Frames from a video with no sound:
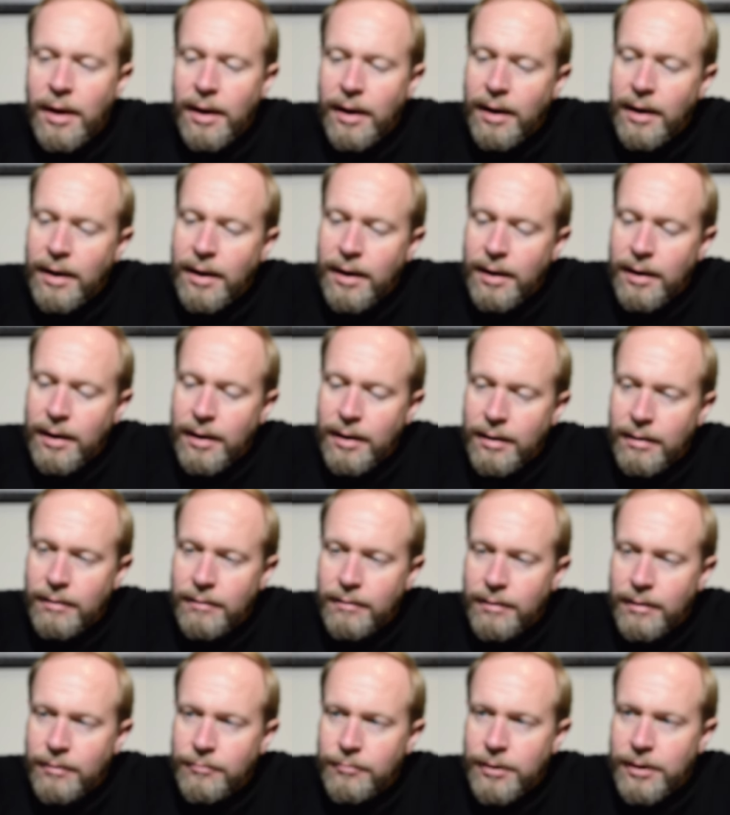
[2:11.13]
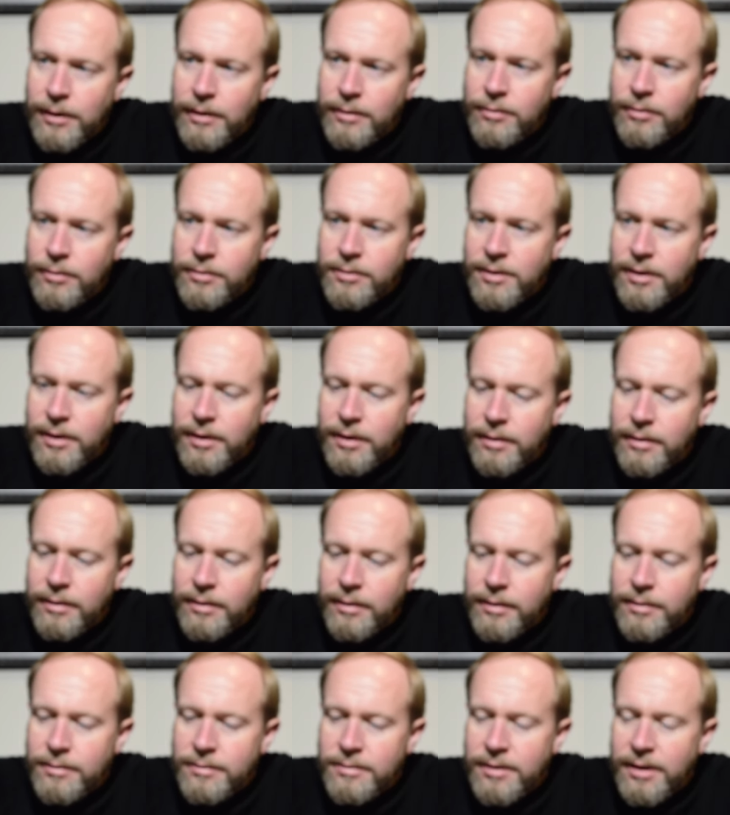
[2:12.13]
And when I looked on
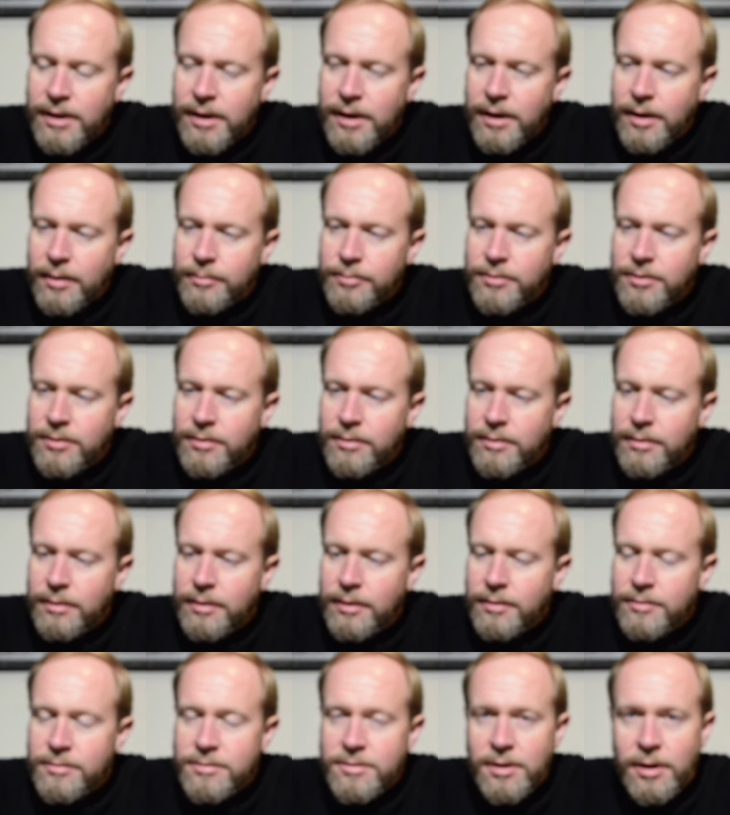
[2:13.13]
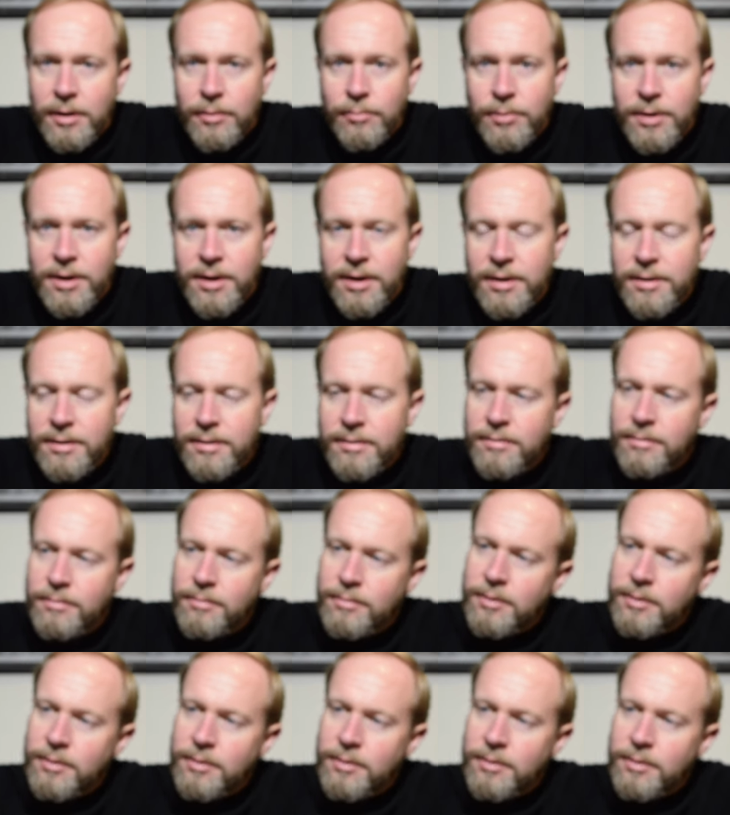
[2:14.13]
Untapped and saw what I,